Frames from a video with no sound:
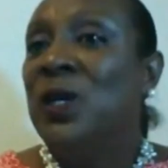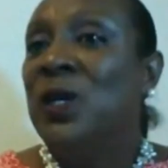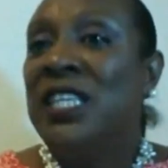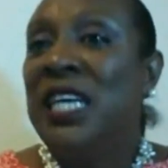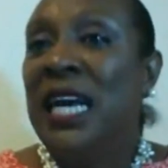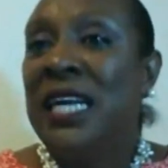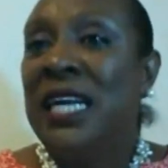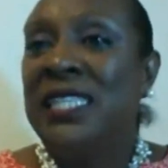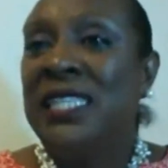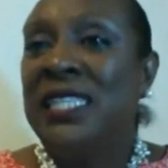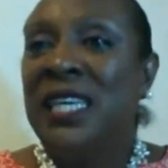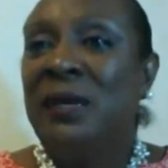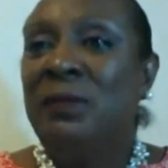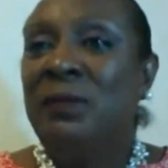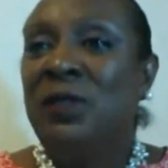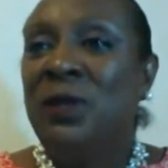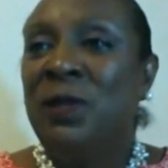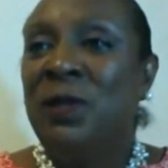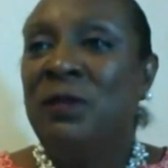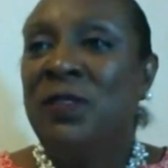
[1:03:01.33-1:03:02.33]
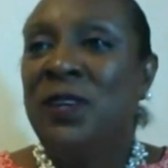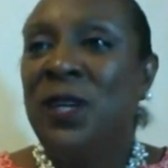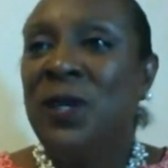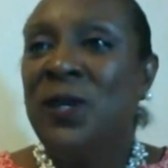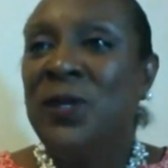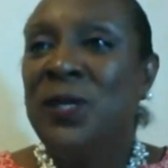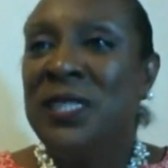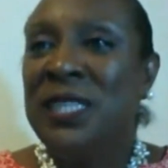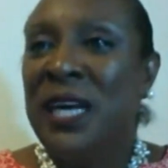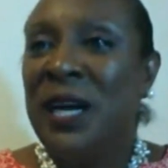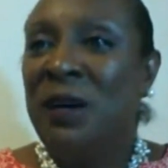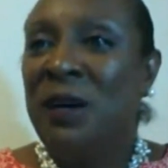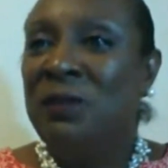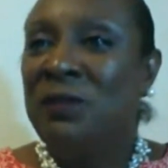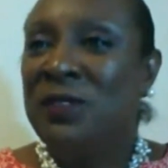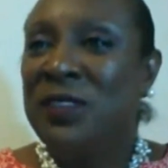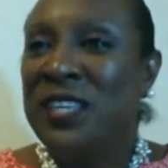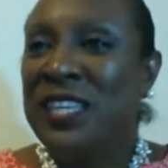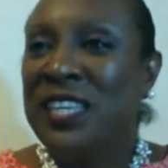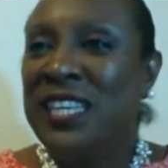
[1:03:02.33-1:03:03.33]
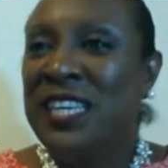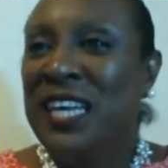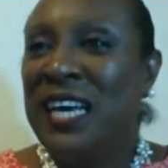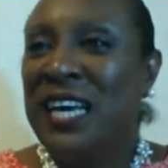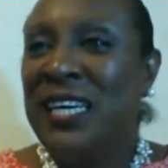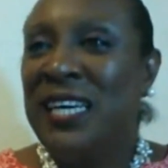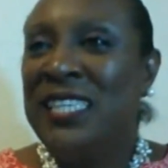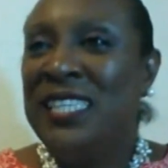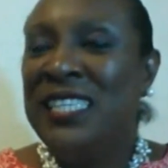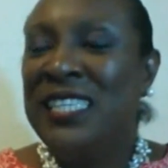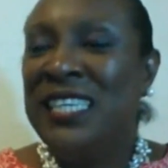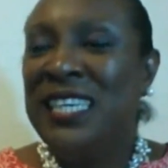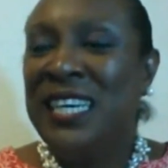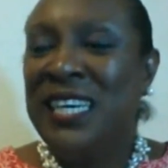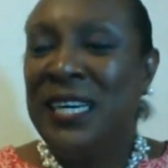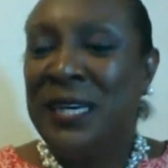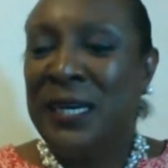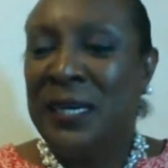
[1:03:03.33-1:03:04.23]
So the chat seemed to have closed down for the night.